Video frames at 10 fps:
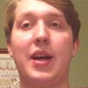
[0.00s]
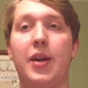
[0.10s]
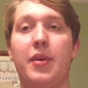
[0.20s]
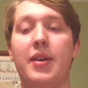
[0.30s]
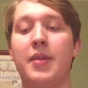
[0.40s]

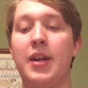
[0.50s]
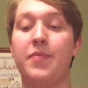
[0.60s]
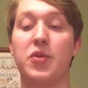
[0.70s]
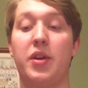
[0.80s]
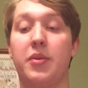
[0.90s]
anyway.
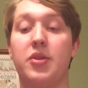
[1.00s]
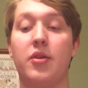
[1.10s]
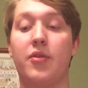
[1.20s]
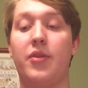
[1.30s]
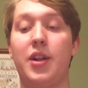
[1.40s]
So when he
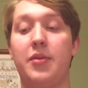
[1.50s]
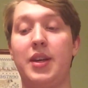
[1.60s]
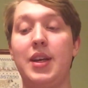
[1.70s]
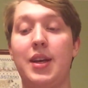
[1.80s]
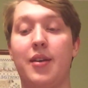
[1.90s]
returned the
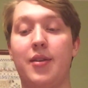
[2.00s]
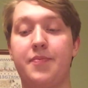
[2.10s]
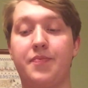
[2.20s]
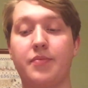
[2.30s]
following year,